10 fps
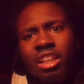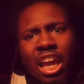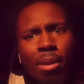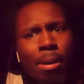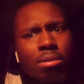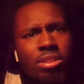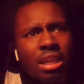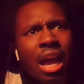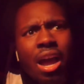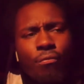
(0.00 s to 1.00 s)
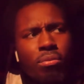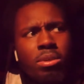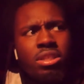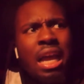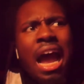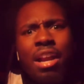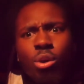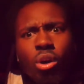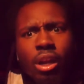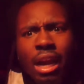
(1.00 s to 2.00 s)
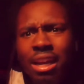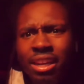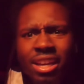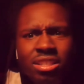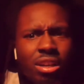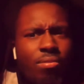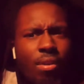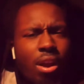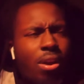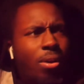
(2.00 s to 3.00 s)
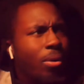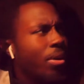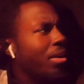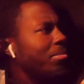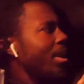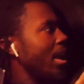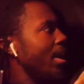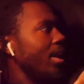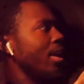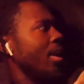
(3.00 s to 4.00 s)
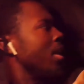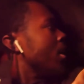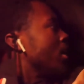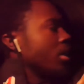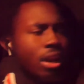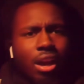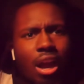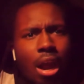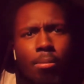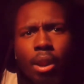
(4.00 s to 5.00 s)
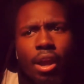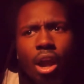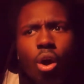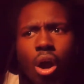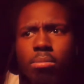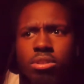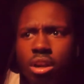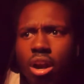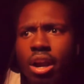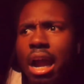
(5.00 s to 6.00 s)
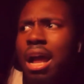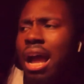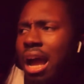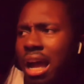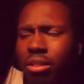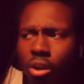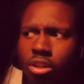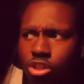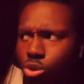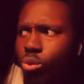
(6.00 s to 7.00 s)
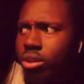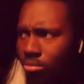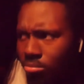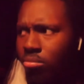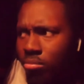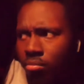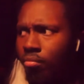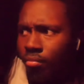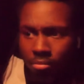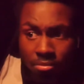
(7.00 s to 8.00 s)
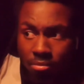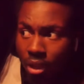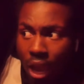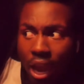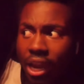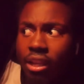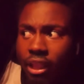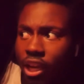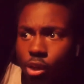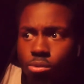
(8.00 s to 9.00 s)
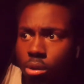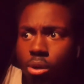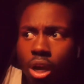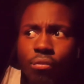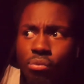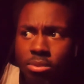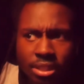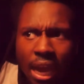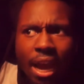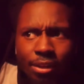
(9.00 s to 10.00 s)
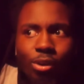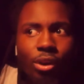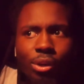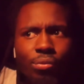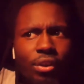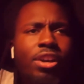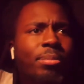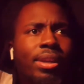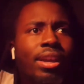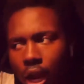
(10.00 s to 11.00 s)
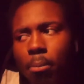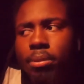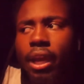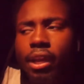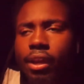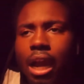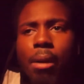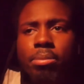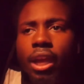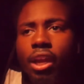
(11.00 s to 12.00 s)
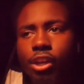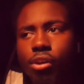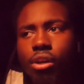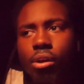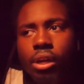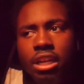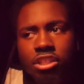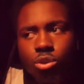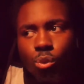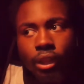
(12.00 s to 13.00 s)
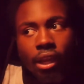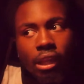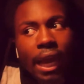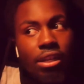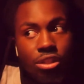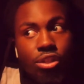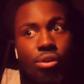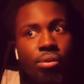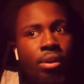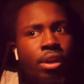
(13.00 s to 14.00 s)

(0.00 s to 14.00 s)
Came outside from the side door like I did something wrong. I'm like I'm like, oh I'm sorry. I, I thought you would I ain't think you was gonna come from the side door, you feel me? I'm thinking I'm thinking, you know, that's just what they lights do.